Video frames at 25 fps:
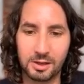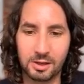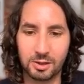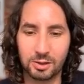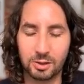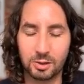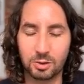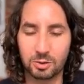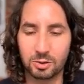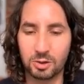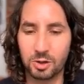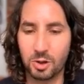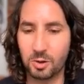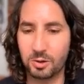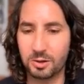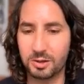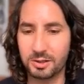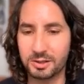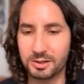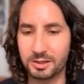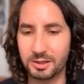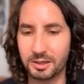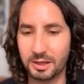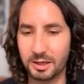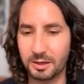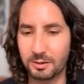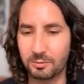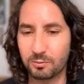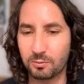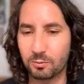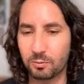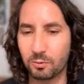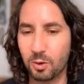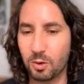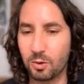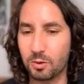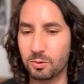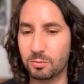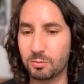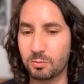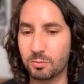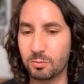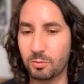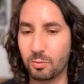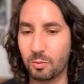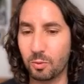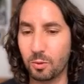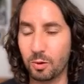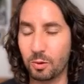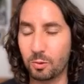You'll notice it wrote
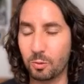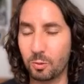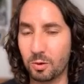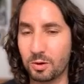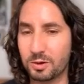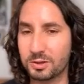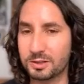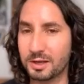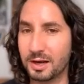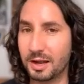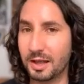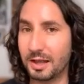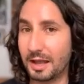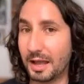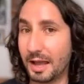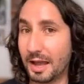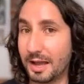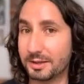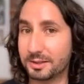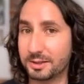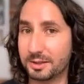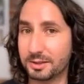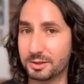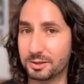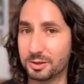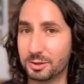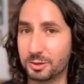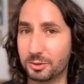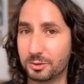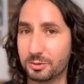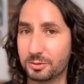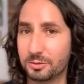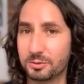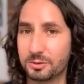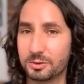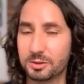more words than I asked it to.